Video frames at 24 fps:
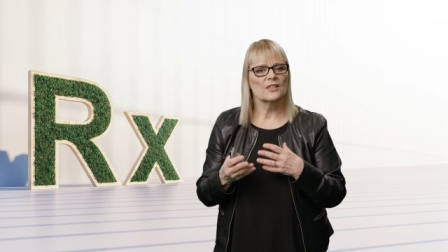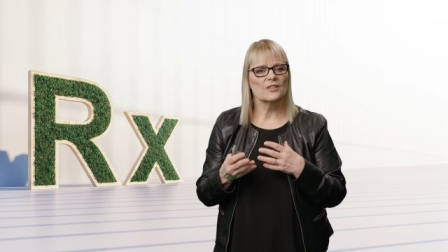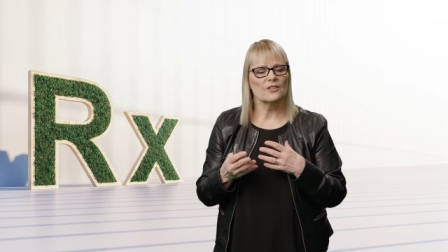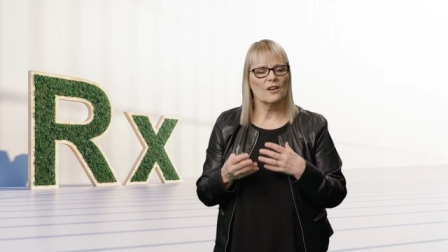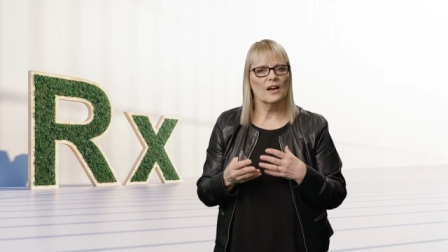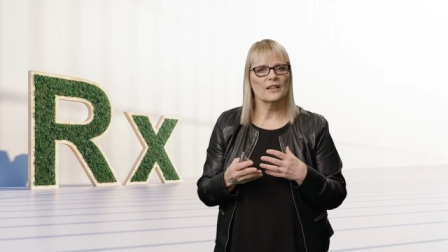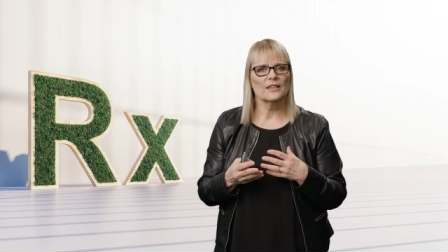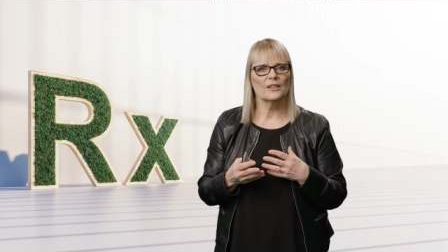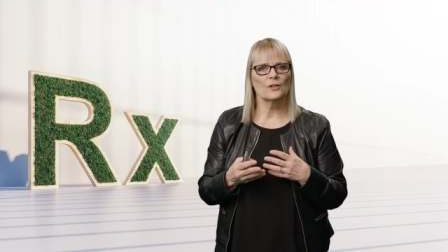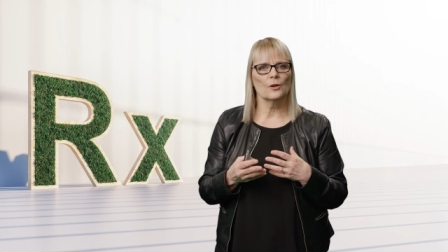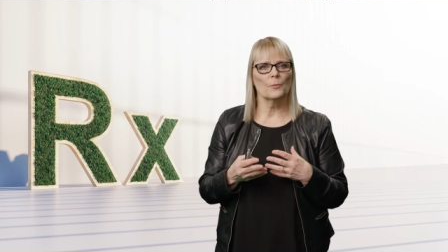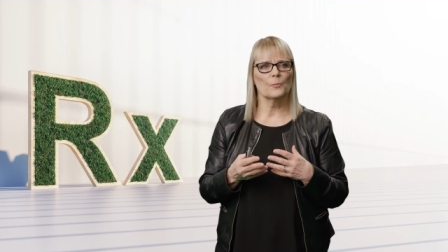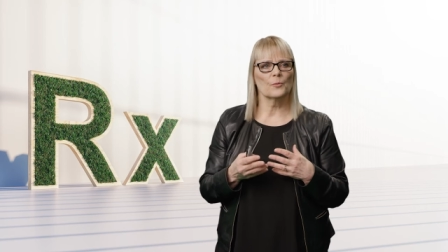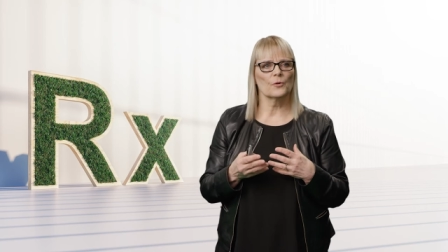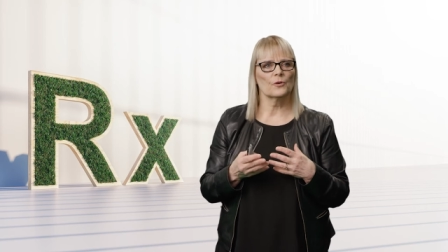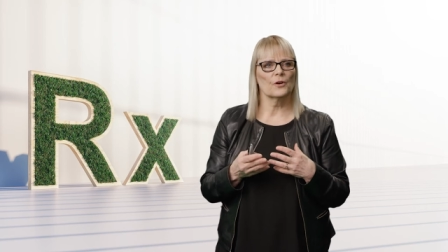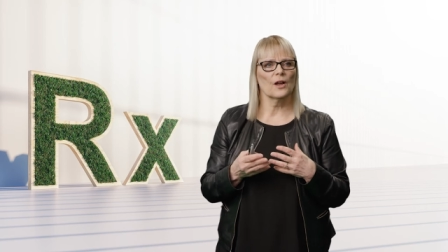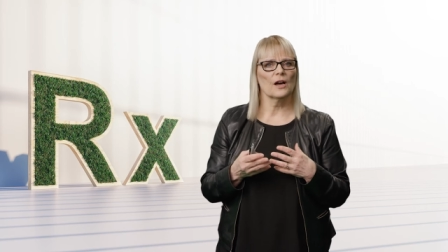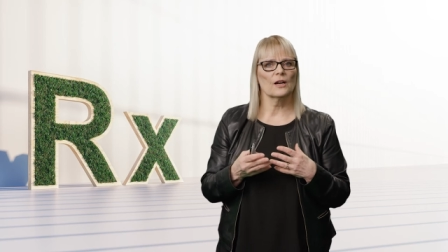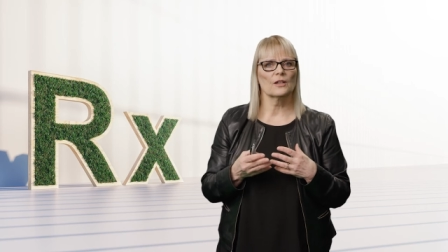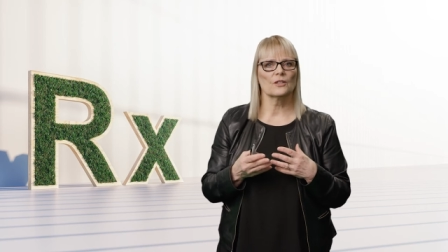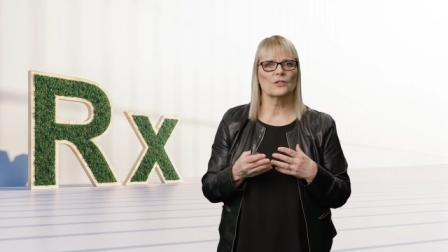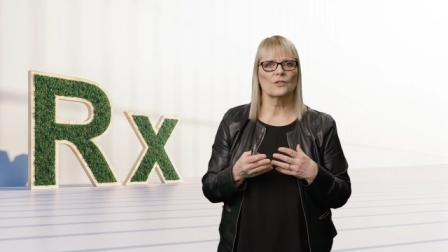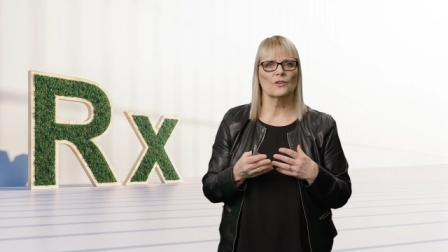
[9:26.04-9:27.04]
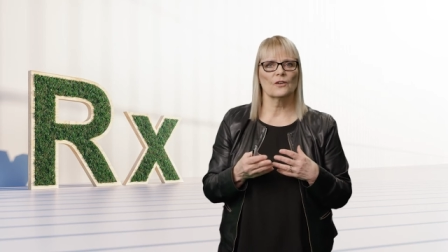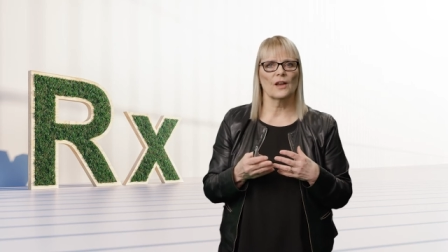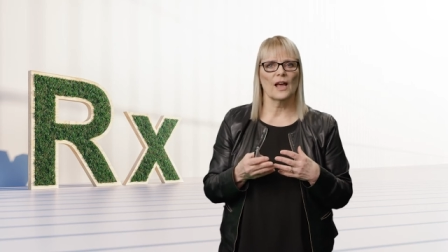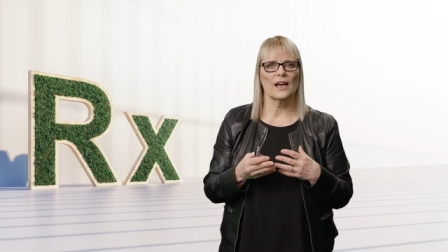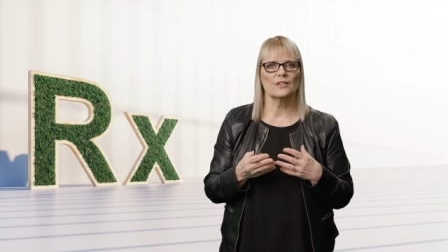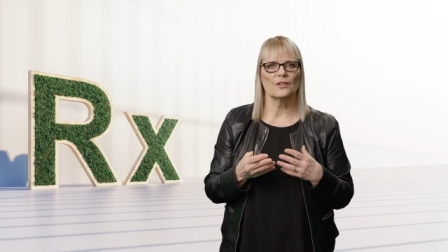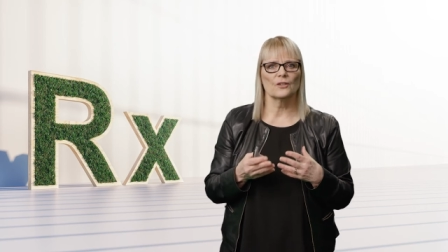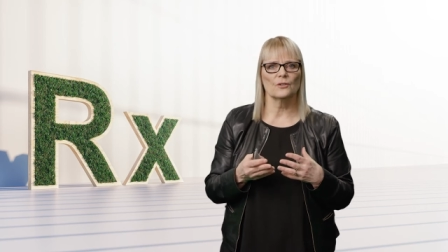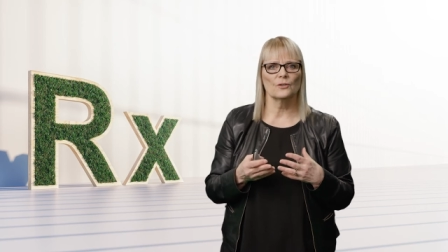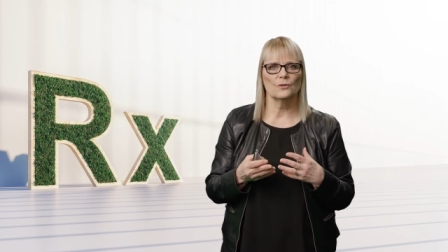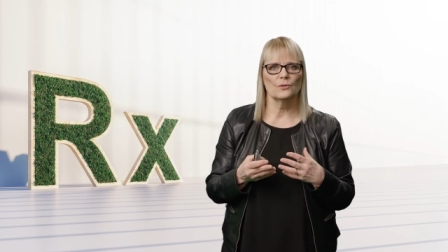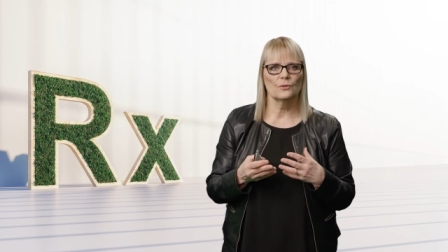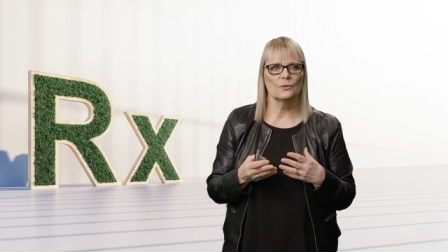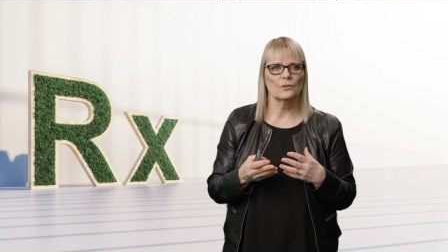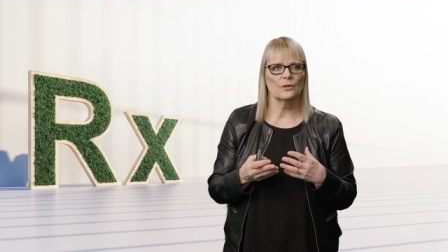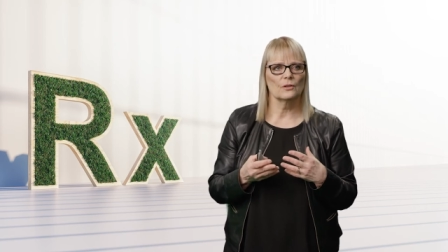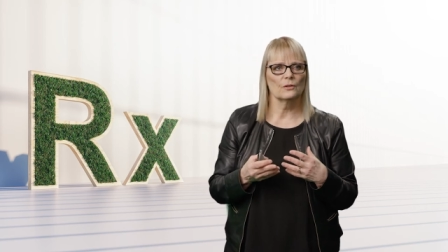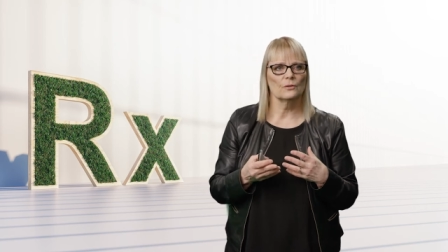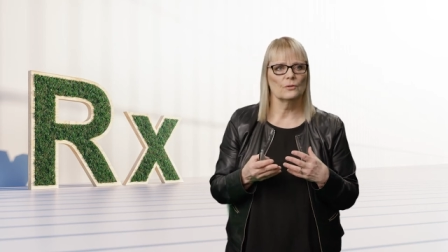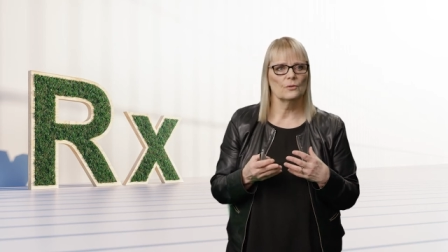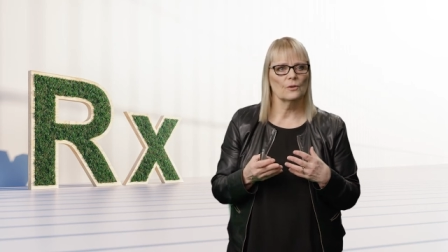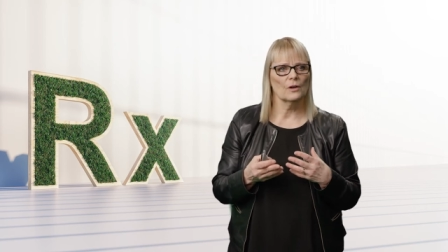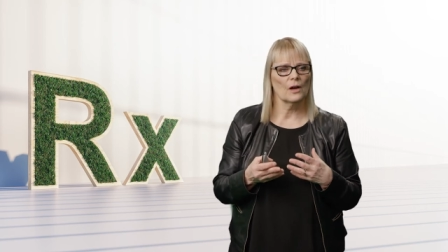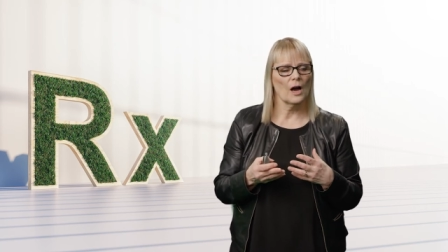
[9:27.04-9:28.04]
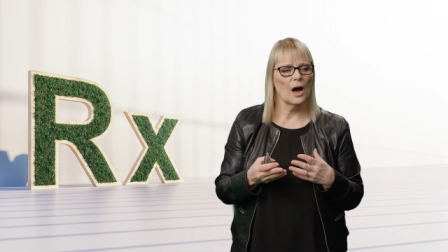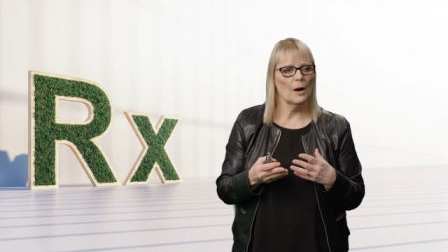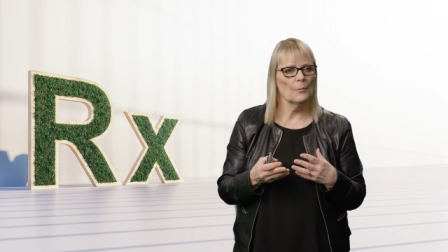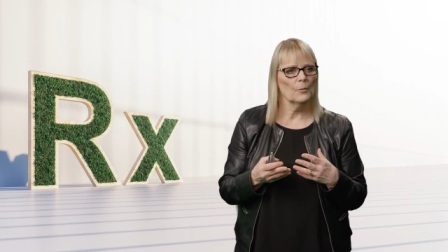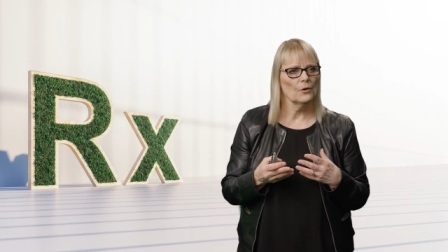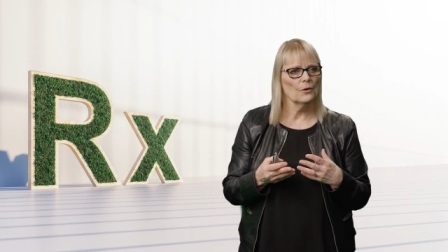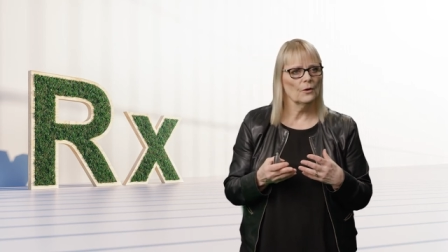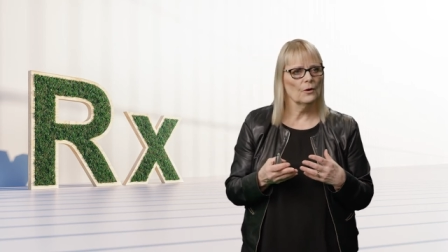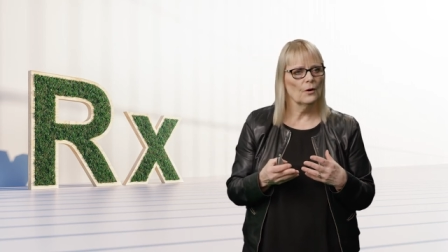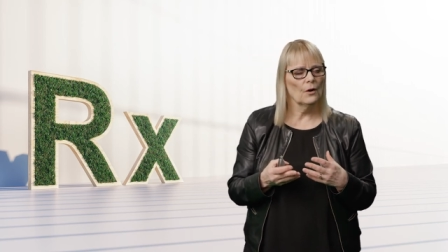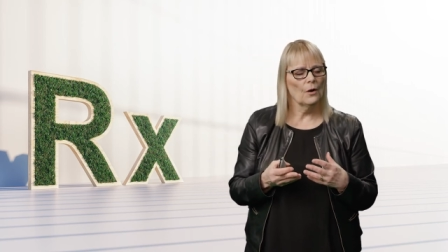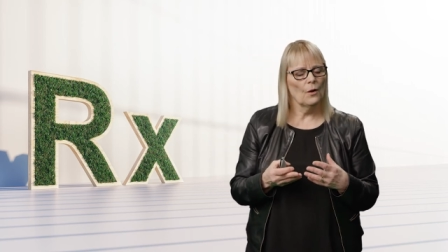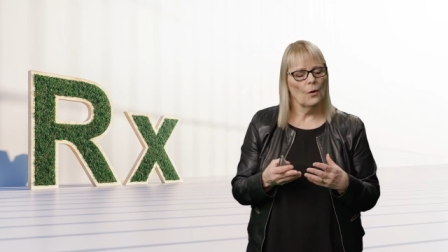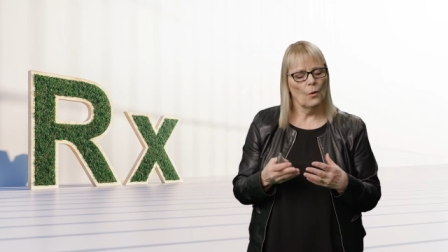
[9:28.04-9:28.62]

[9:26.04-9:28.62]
starting a production as a new, newcomer,